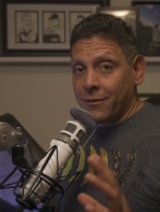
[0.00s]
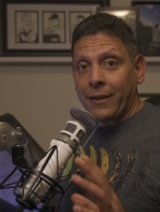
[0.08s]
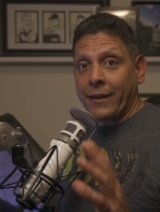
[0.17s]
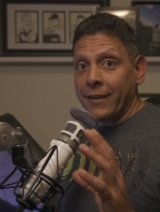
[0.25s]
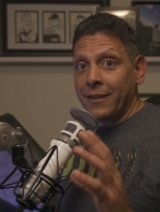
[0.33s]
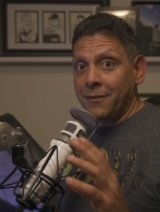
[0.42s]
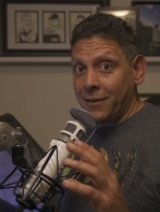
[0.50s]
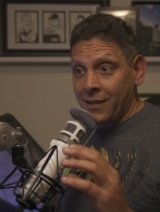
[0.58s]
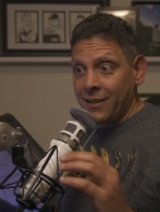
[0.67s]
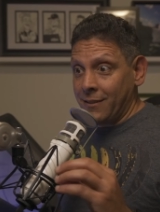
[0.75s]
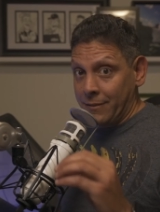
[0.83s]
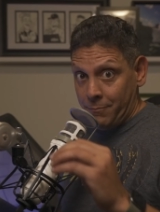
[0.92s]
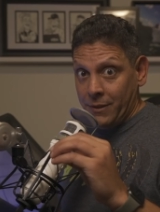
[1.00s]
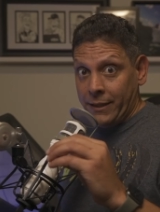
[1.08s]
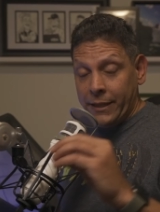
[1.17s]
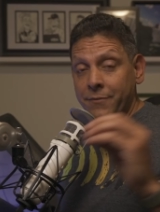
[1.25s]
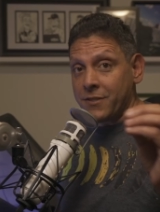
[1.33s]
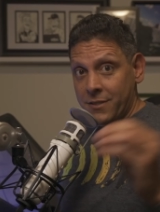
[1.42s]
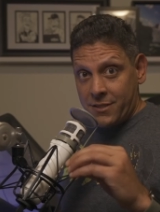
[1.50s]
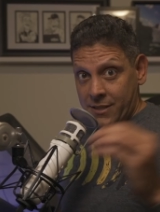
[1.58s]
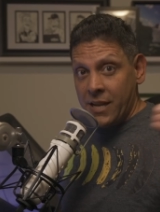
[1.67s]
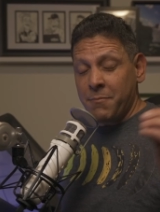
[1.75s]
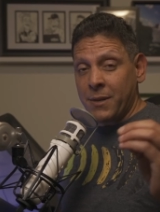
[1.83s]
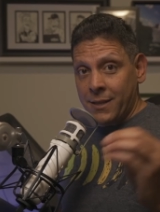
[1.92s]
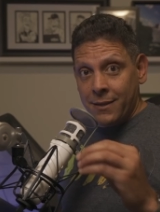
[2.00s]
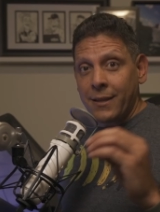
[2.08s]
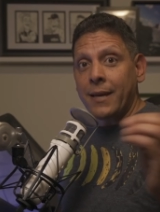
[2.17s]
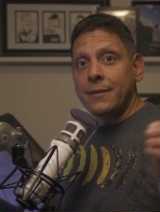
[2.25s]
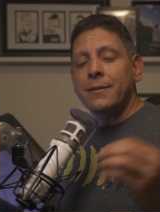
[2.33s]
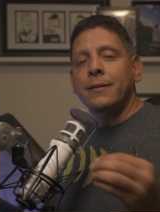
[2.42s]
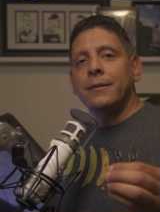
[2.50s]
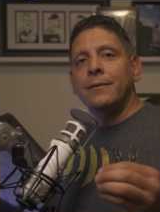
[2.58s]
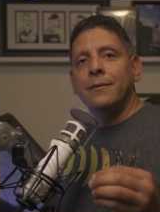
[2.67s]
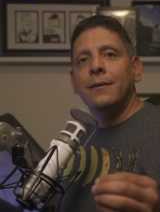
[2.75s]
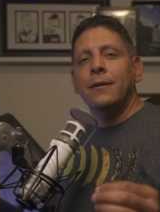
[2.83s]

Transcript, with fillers: Like he he leaves a statement and that's it.